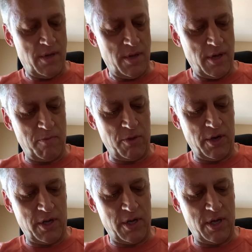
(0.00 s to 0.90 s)
I'm going to
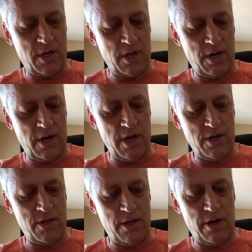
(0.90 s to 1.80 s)

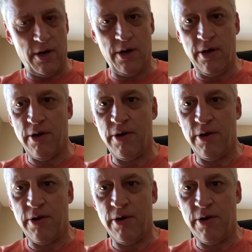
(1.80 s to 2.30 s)
connect there,